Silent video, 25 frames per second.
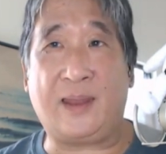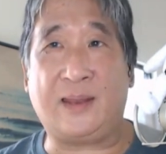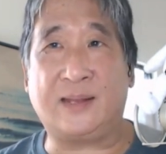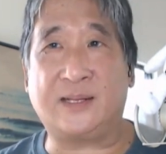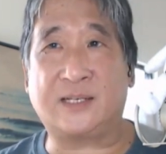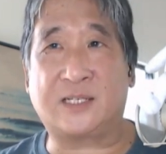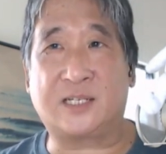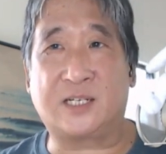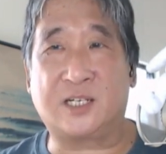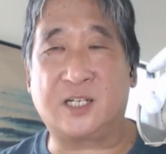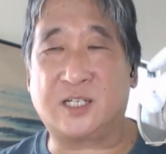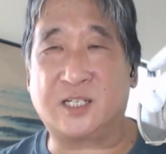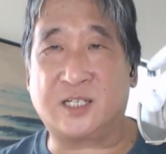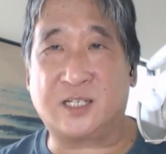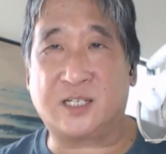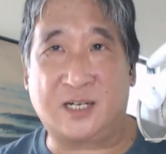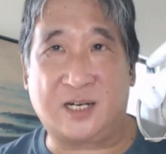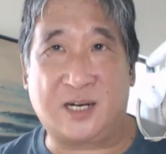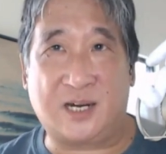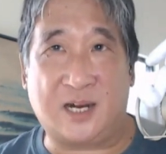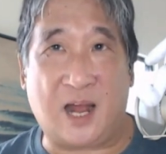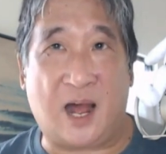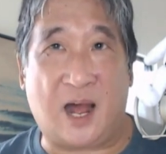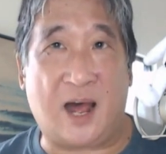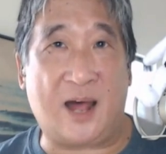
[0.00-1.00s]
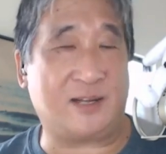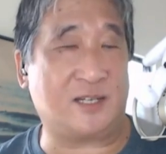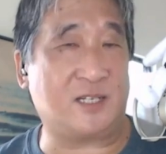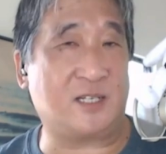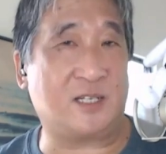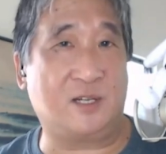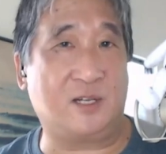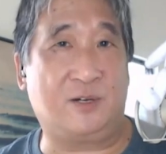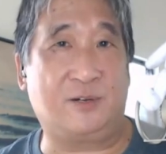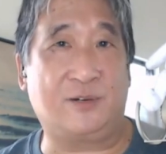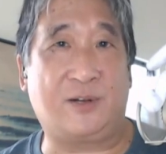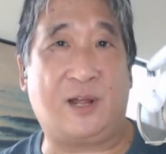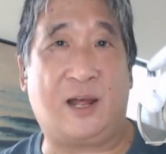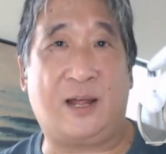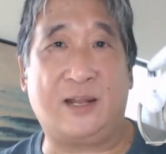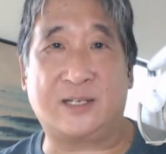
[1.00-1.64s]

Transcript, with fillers: it's just got to slow down.